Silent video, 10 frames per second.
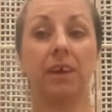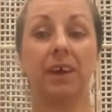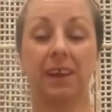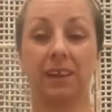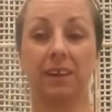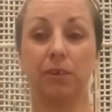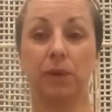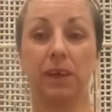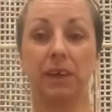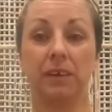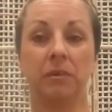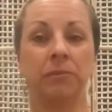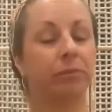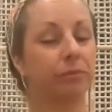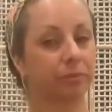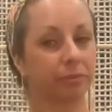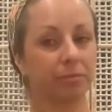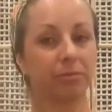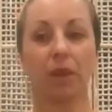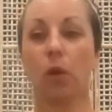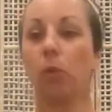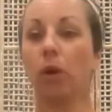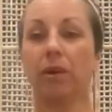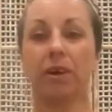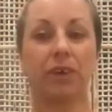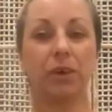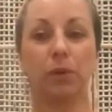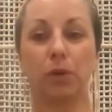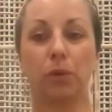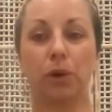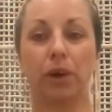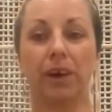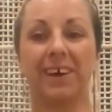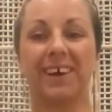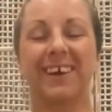a little bit, wherever you want to work.